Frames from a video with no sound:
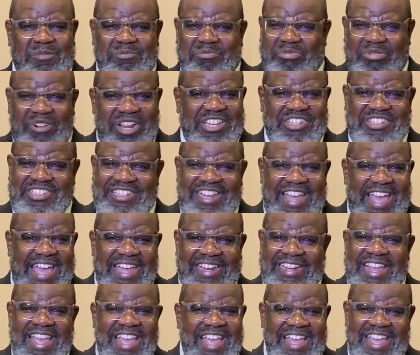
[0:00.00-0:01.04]
preach
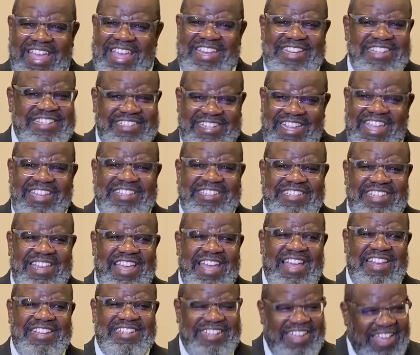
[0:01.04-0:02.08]
that and teach that.